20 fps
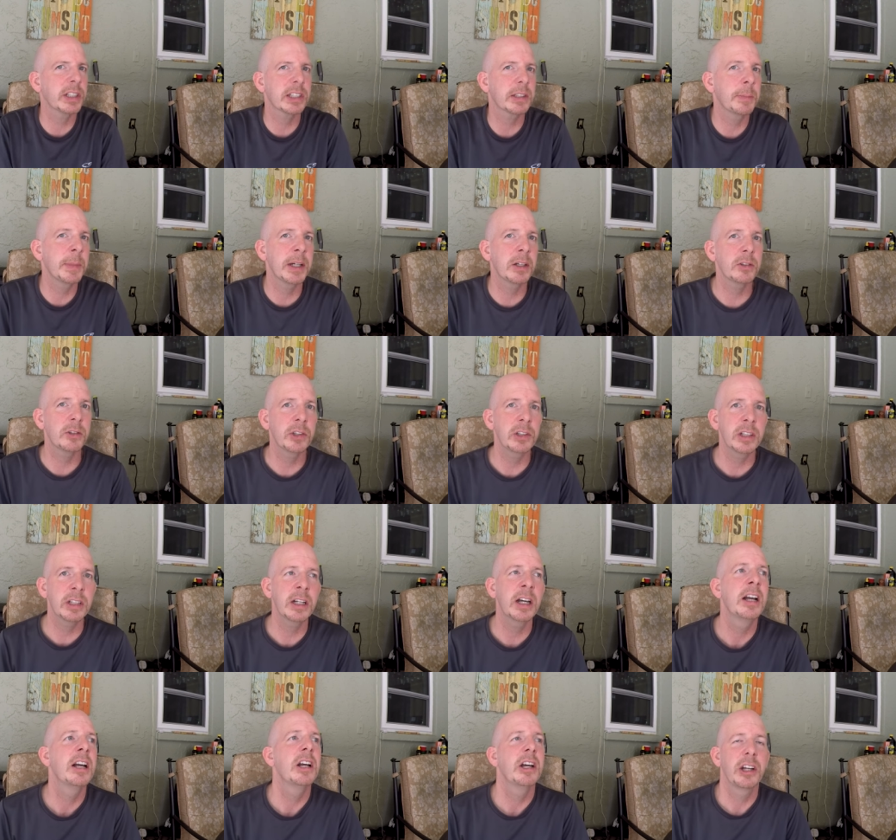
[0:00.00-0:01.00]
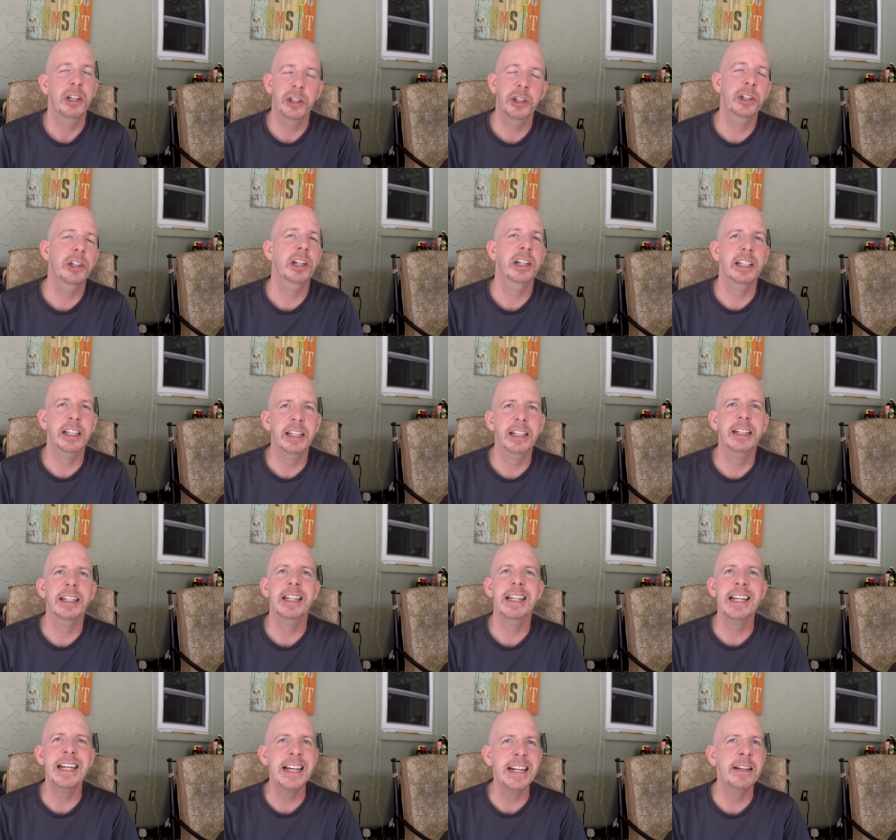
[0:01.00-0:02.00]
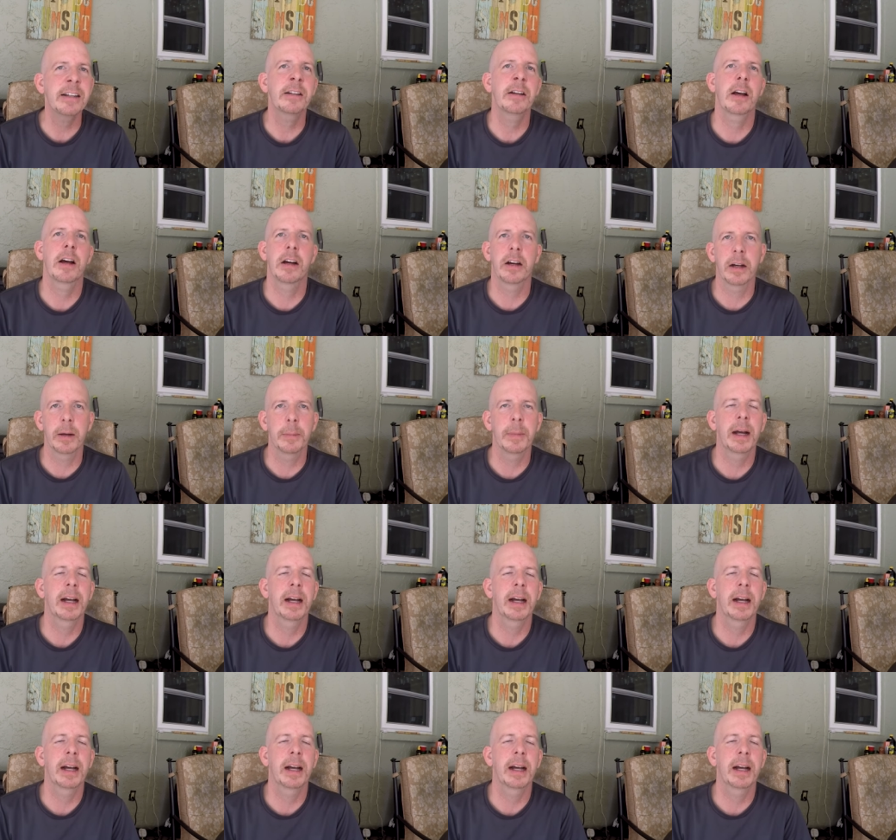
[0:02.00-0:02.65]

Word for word: smell to you, you're gonna get eaten up.